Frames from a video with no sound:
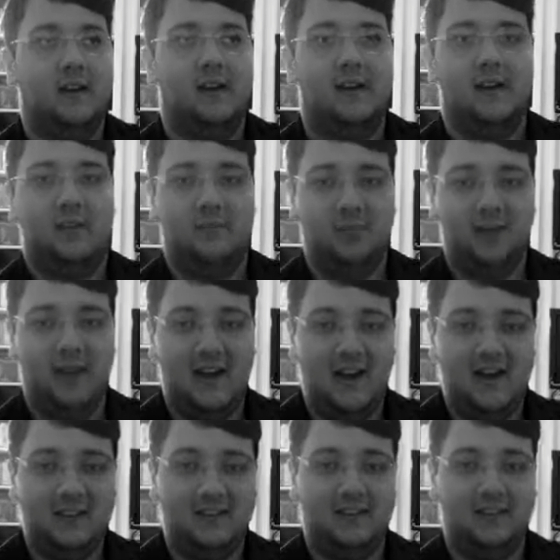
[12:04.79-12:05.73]
I had a
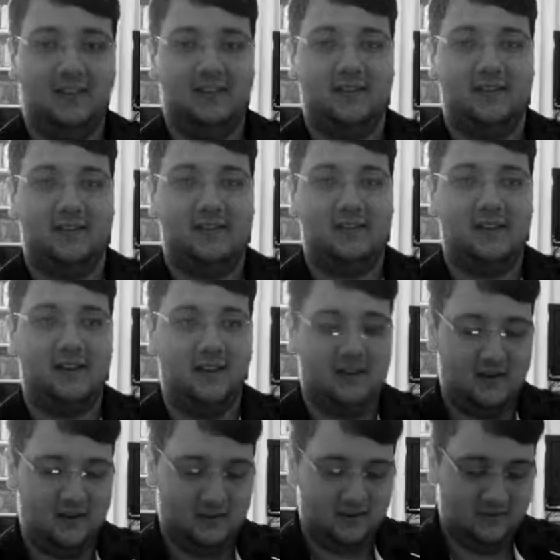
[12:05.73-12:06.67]
blast
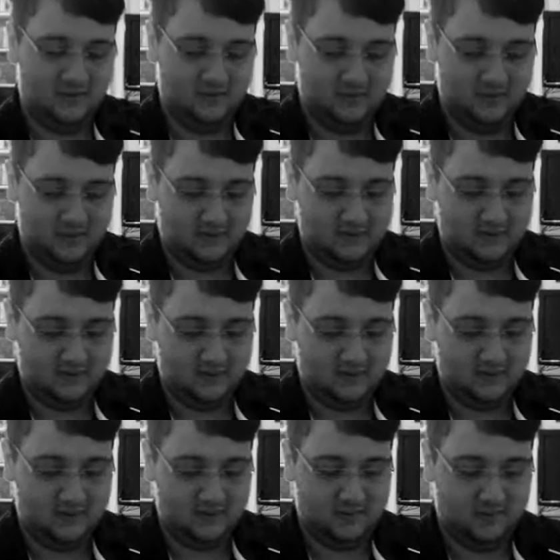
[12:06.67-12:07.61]
with
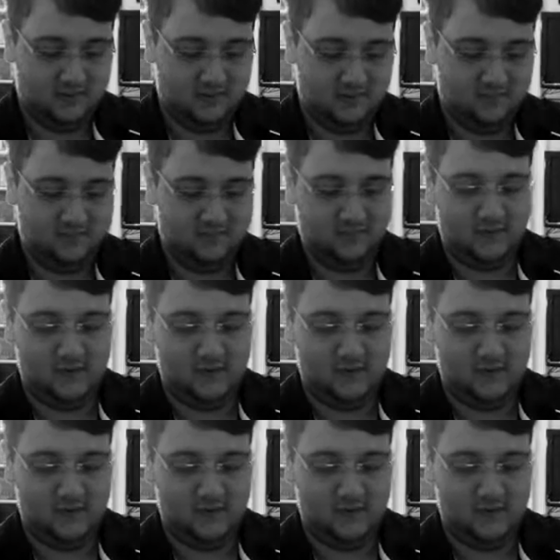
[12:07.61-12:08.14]
this film.